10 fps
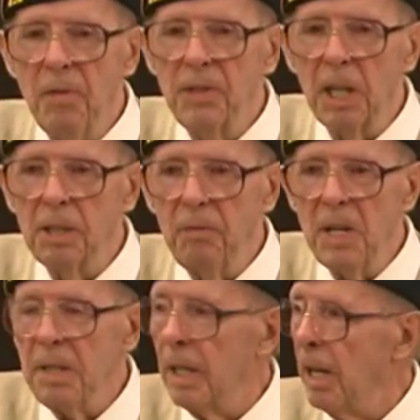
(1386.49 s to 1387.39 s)
six
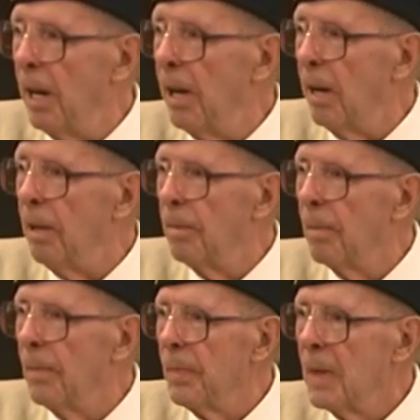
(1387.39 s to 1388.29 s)
feet to get in it,
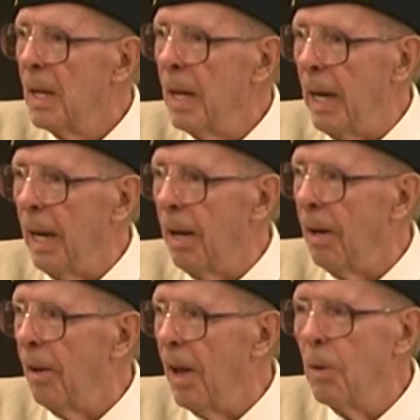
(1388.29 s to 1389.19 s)

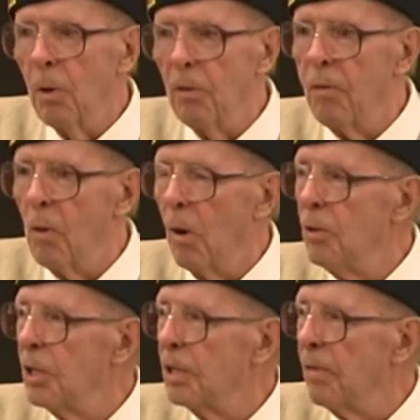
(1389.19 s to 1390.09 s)
and they were
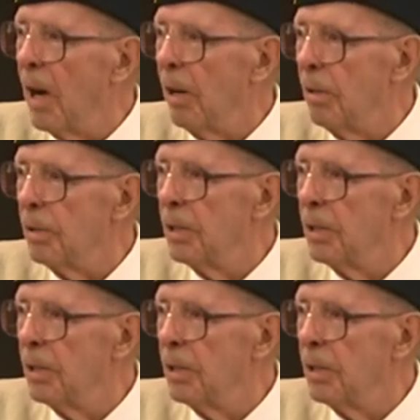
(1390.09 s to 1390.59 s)
ferocious fighters.